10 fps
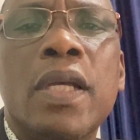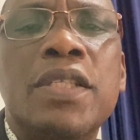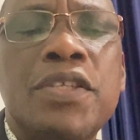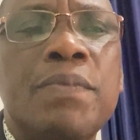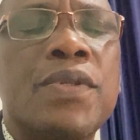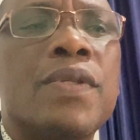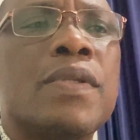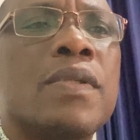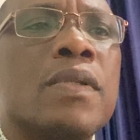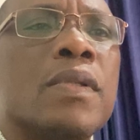
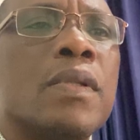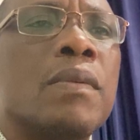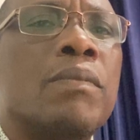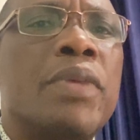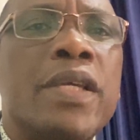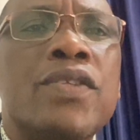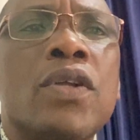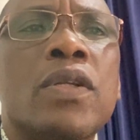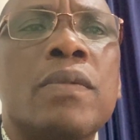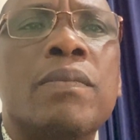tips based
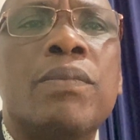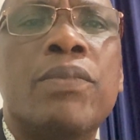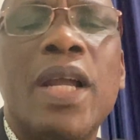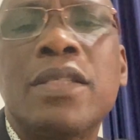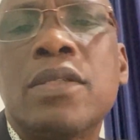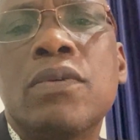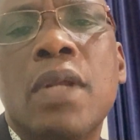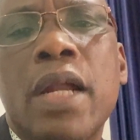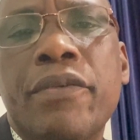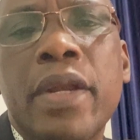on practical
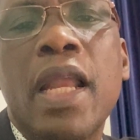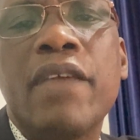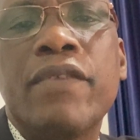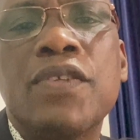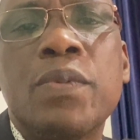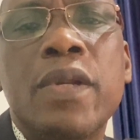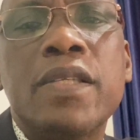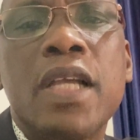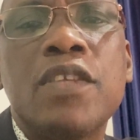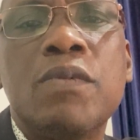and real life experience
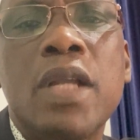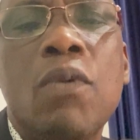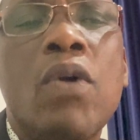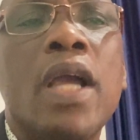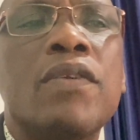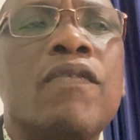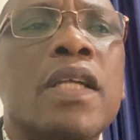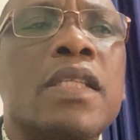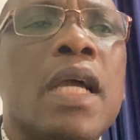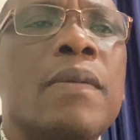that has been acquired over
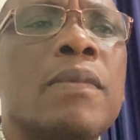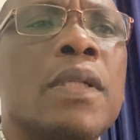time.